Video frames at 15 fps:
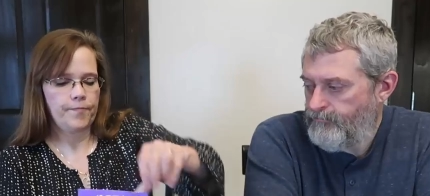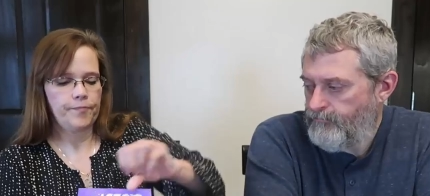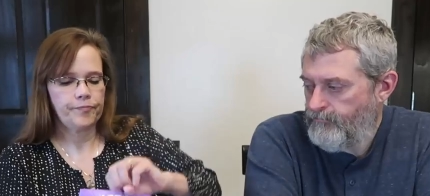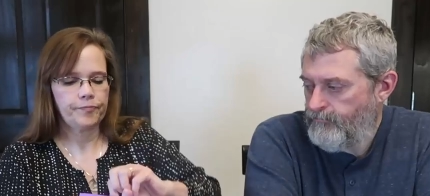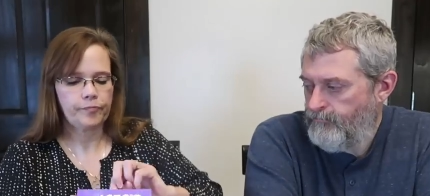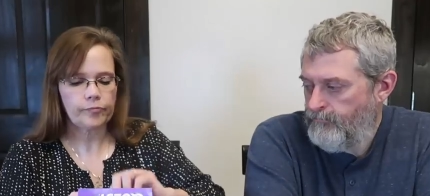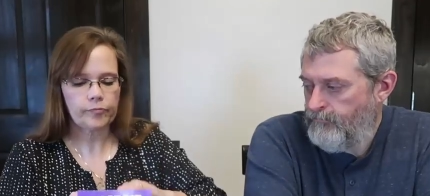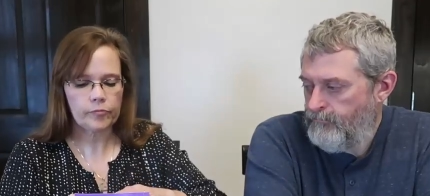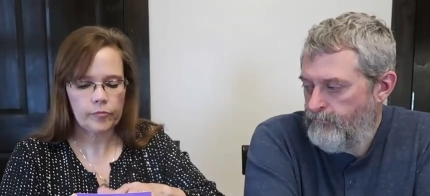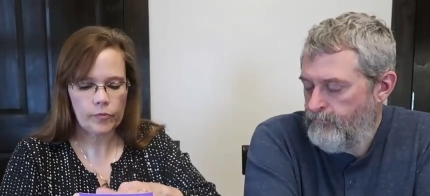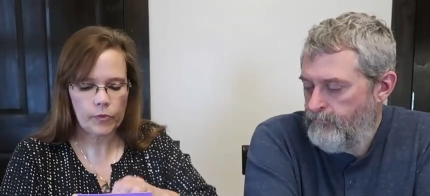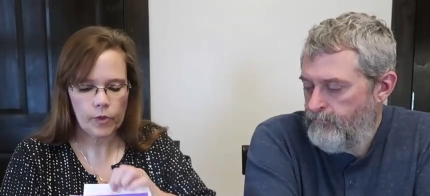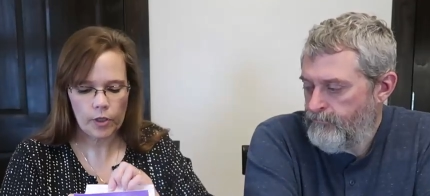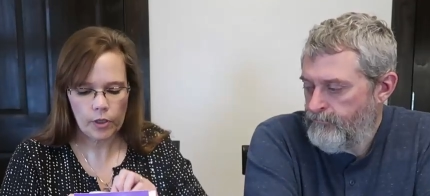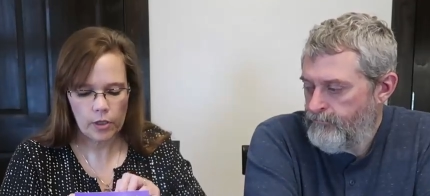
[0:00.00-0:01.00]

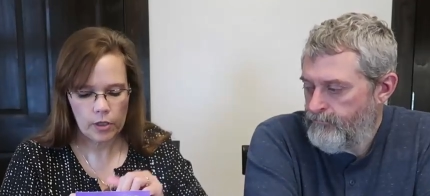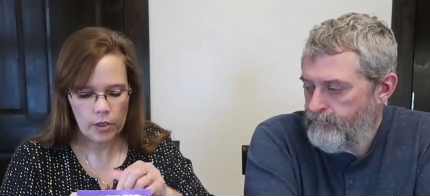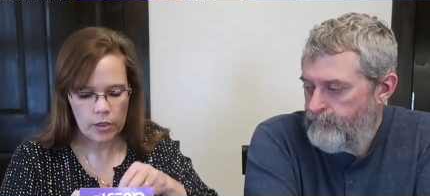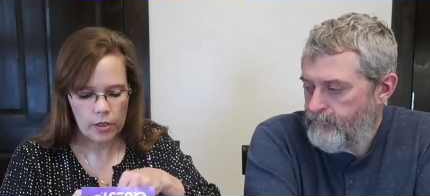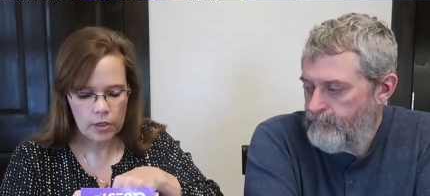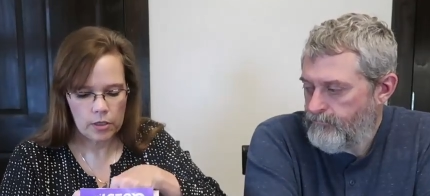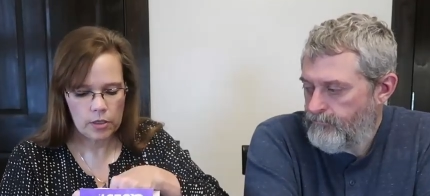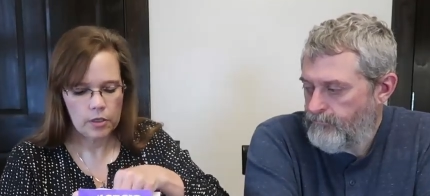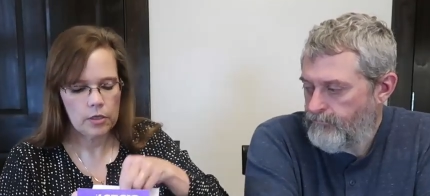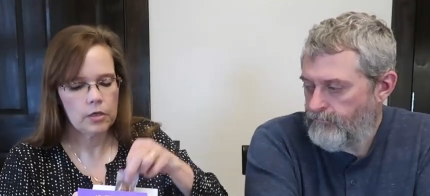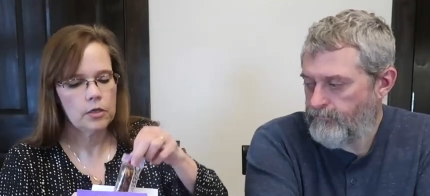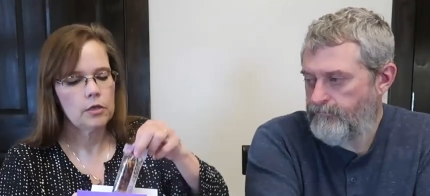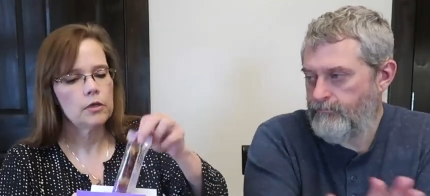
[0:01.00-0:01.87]
[no speech]